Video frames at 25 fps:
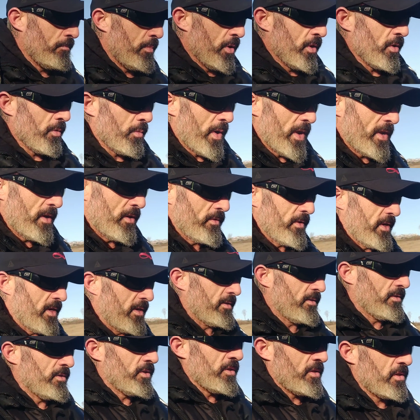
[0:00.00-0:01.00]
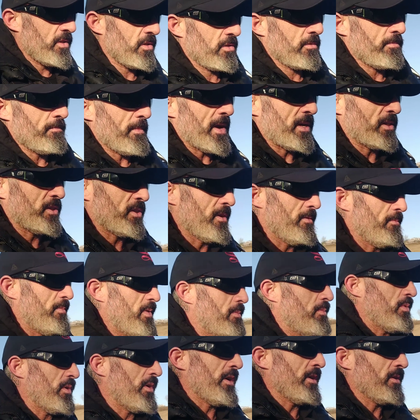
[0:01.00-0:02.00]
put the weight on it and just smash it. And
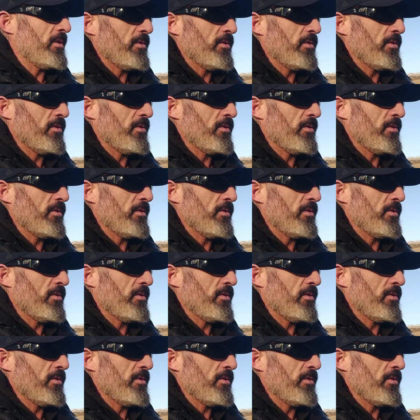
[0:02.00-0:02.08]
people like,